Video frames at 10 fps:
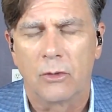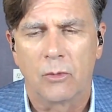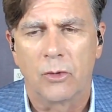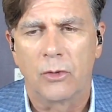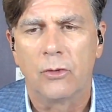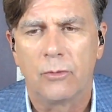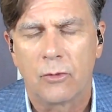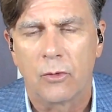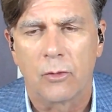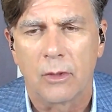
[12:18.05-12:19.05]
you
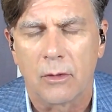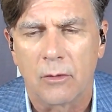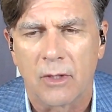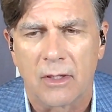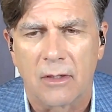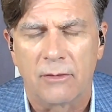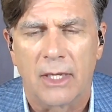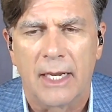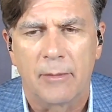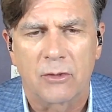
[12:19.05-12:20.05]
thinking of
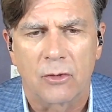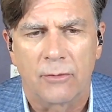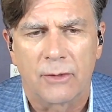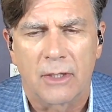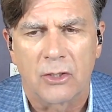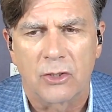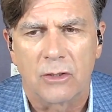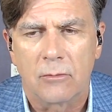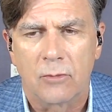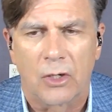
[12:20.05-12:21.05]
dynamic
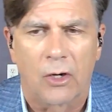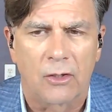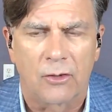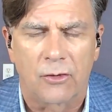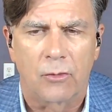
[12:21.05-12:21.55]
certification regardless of the